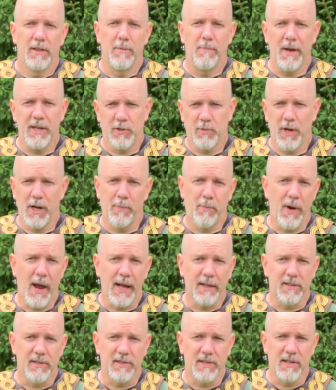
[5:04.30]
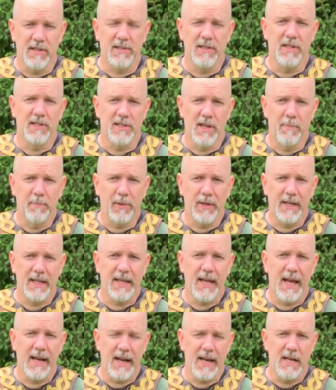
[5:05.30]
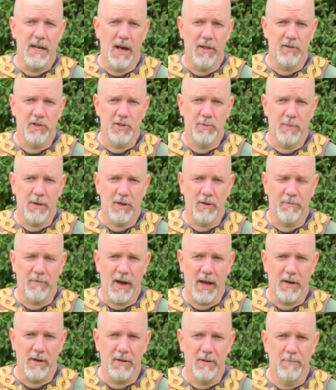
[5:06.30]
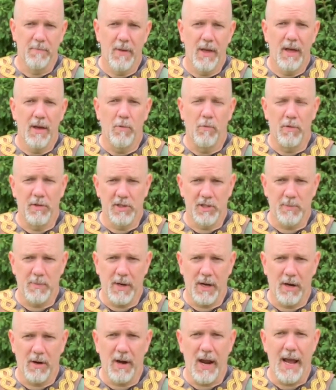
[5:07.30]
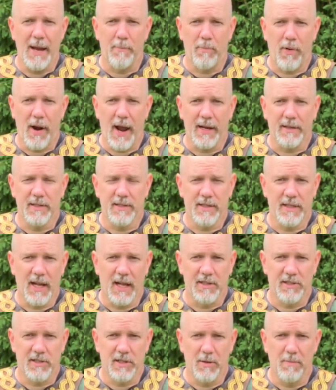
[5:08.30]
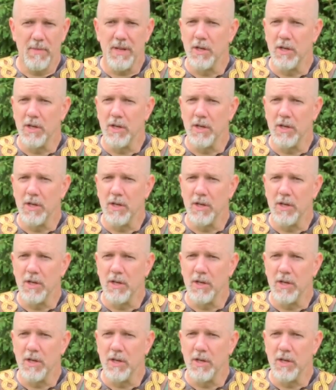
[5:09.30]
The best way to practice this is simply to get another spear fighter with a spear and practice against them.